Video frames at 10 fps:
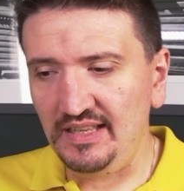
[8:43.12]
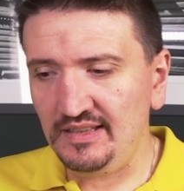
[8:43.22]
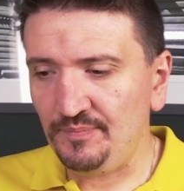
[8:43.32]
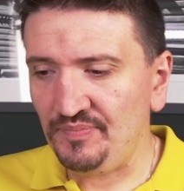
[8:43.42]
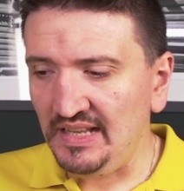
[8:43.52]

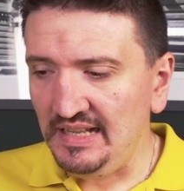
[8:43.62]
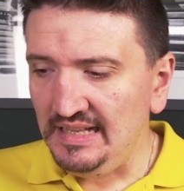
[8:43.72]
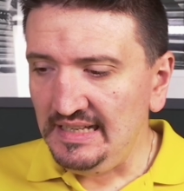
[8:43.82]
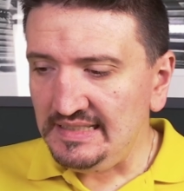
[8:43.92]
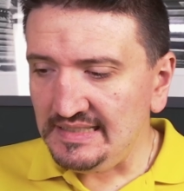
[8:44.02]
it?
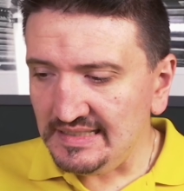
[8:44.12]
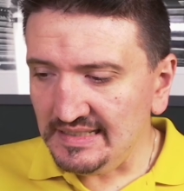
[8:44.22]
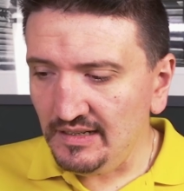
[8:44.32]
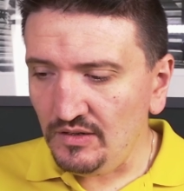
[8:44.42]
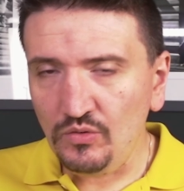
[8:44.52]

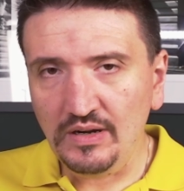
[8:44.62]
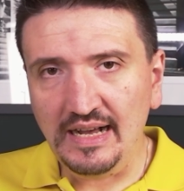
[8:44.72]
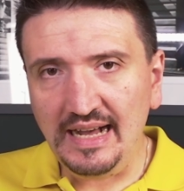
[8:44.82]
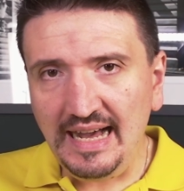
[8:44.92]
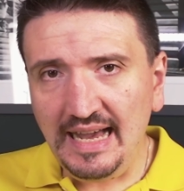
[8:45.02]
So
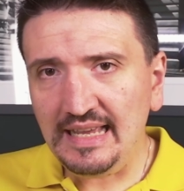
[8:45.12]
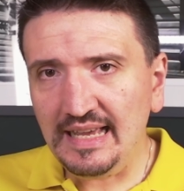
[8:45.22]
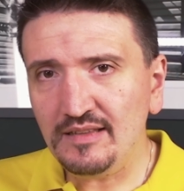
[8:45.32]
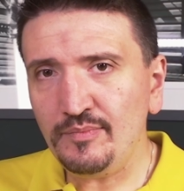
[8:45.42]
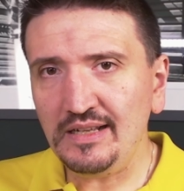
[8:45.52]
I
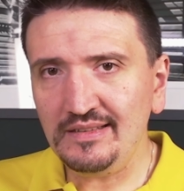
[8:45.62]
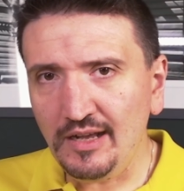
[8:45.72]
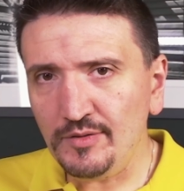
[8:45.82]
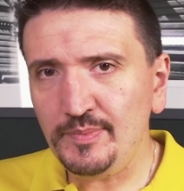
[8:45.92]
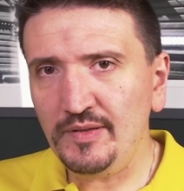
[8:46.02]
had my
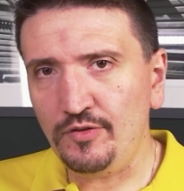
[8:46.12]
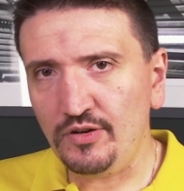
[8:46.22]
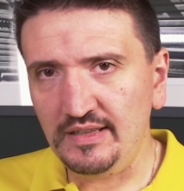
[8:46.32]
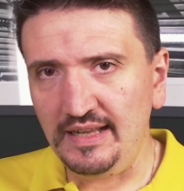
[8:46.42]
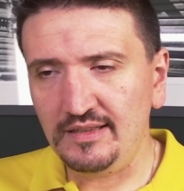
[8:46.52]
doubts
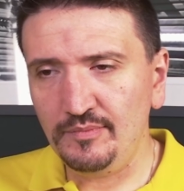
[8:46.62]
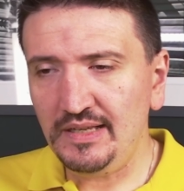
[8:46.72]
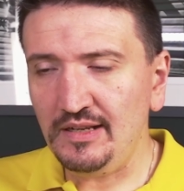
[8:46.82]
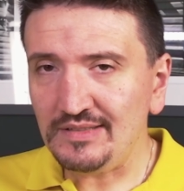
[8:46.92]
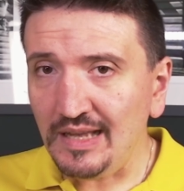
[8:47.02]
before that,
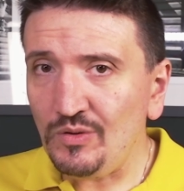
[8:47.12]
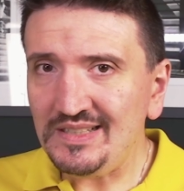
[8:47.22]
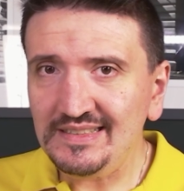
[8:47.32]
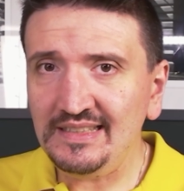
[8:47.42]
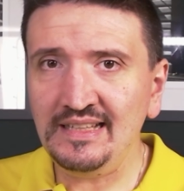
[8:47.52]
because I
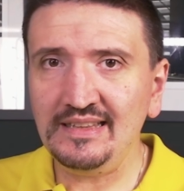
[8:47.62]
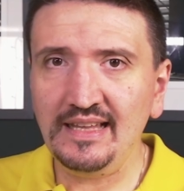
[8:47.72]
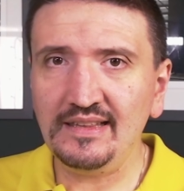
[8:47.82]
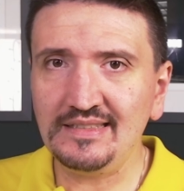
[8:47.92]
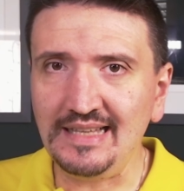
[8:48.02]
was reading
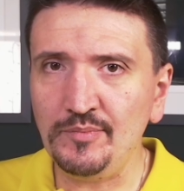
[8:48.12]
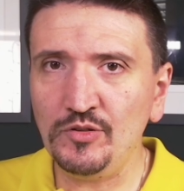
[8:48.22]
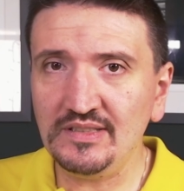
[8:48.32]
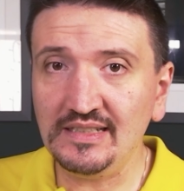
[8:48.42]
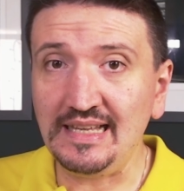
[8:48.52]
that some
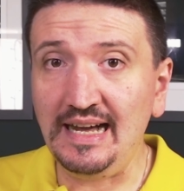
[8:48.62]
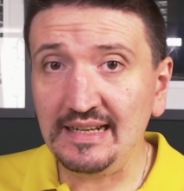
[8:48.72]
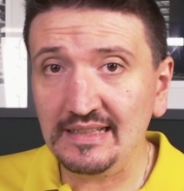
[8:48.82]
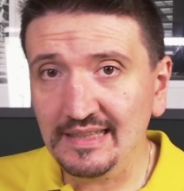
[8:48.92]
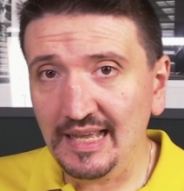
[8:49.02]
users
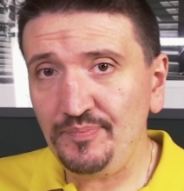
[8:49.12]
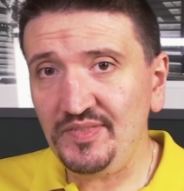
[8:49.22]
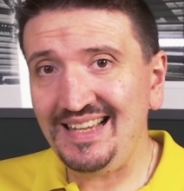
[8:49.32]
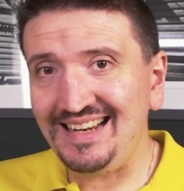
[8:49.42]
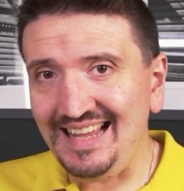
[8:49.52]
are
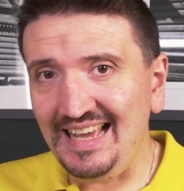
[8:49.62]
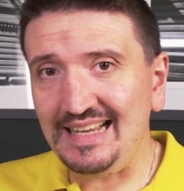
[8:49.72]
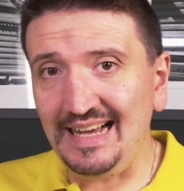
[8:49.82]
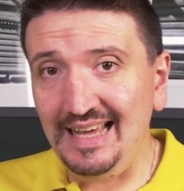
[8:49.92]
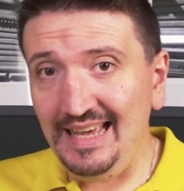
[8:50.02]
adapting
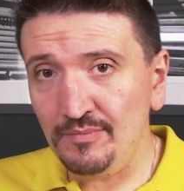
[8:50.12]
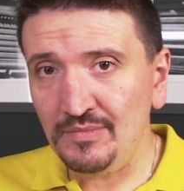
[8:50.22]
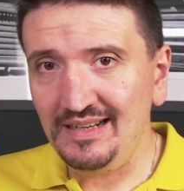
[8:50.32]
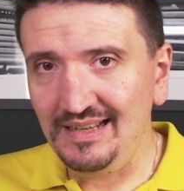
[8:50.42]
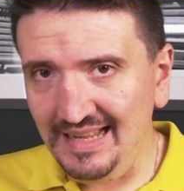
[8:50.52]
Leica
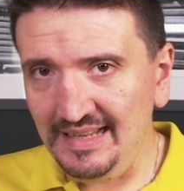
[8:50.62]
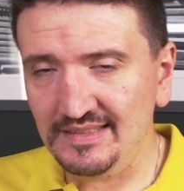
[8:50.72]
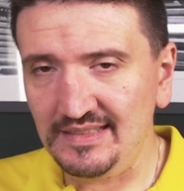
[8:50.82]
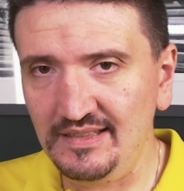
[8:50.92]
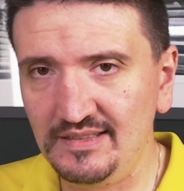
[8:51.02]
M
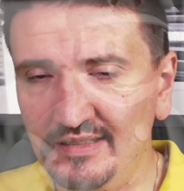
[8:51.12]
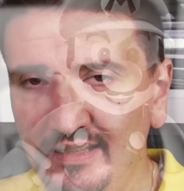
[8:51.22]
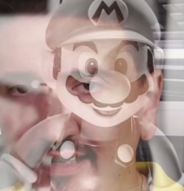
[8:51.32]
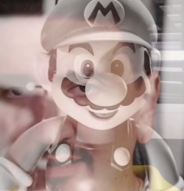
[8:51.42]
lenses,